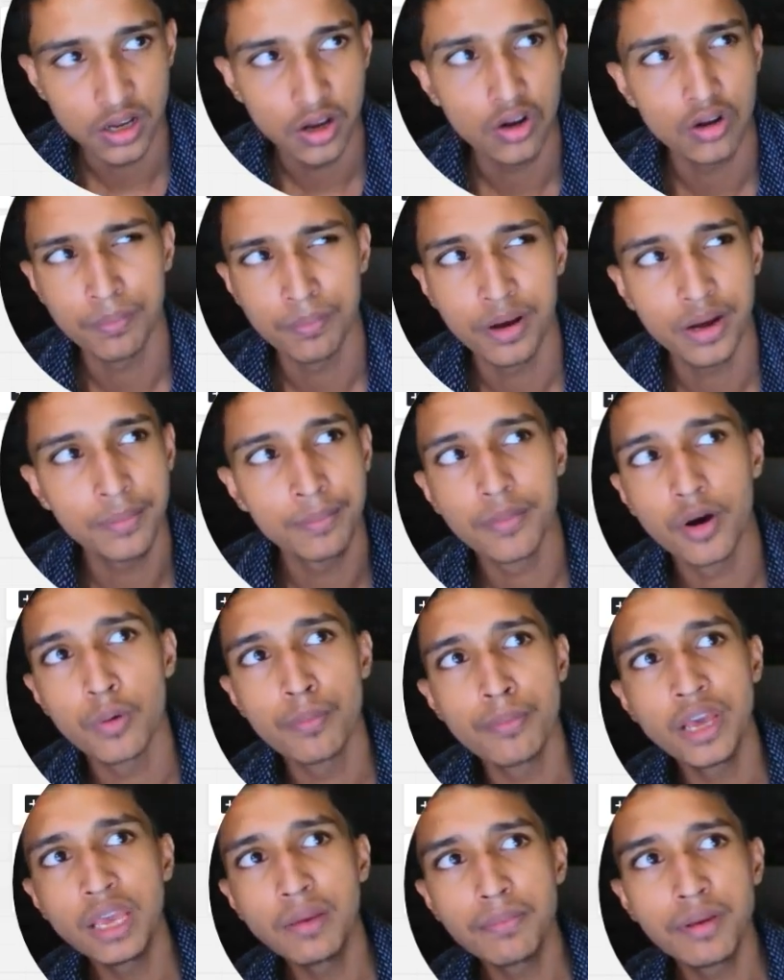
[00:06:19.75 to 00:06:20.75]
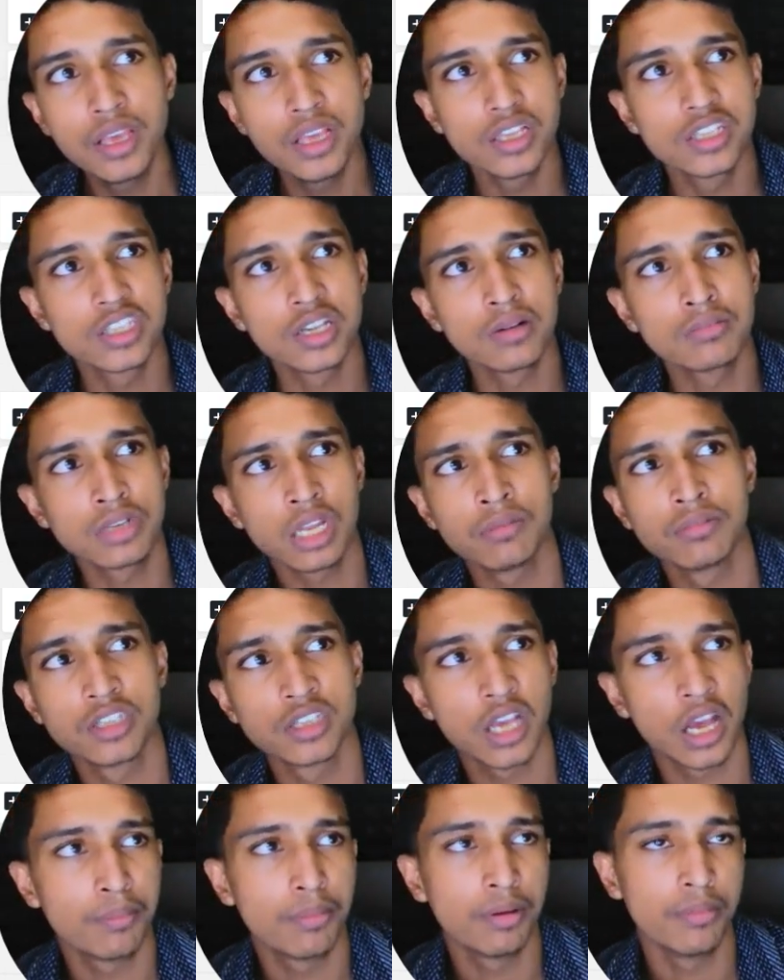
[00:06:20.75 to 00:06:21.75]
or maybe sometimes
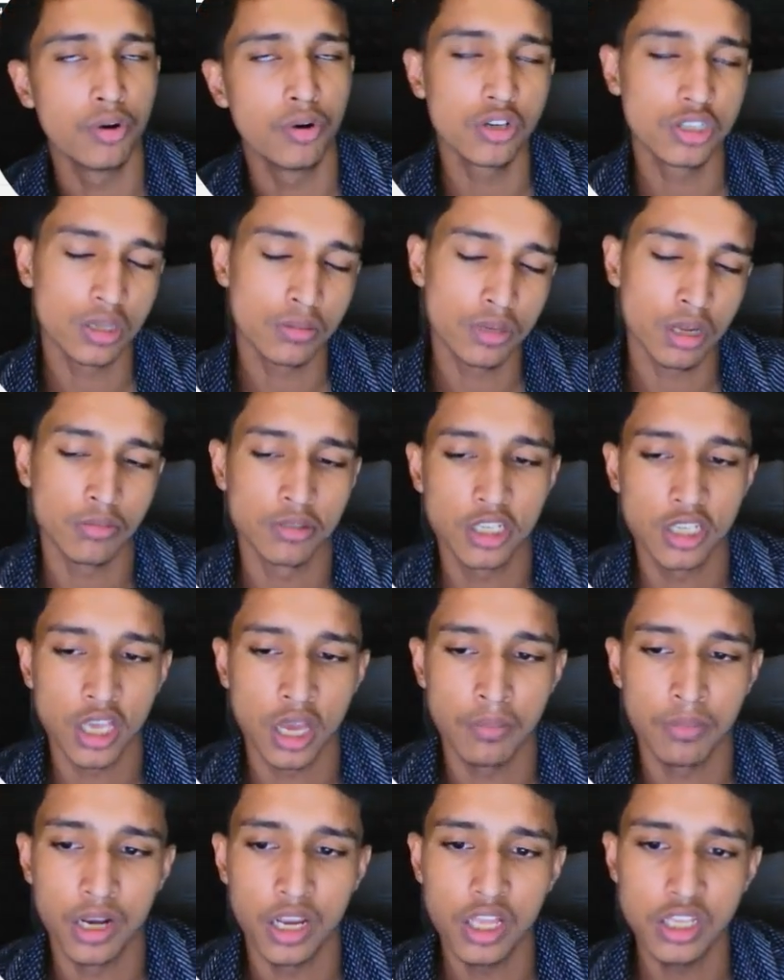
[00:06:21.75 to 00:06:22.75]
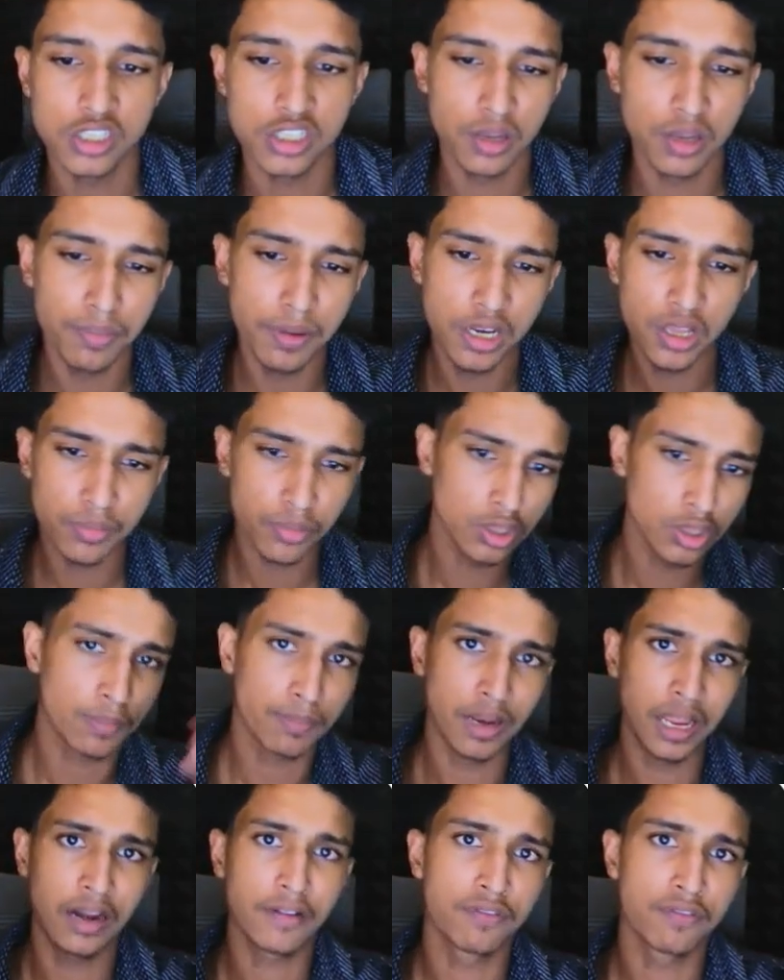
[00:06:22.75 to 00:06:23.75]
it can be more, sometimes it can be less, depending upon
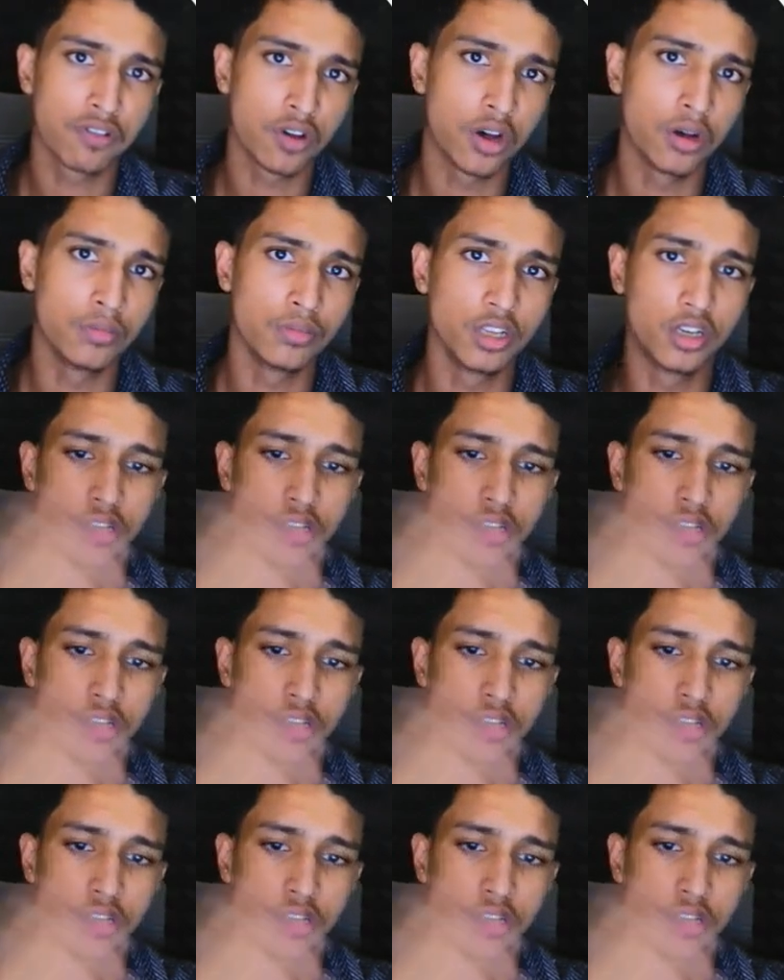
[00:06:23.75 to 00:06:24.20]
the platform,